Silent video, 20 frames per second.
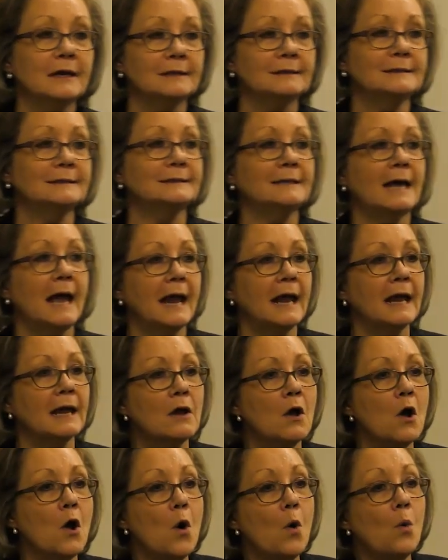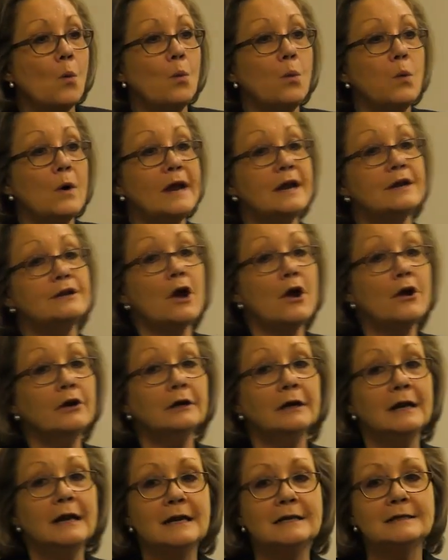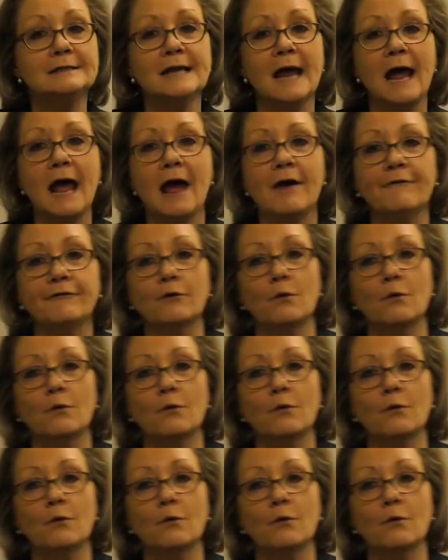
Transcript: and saying, we don't need to have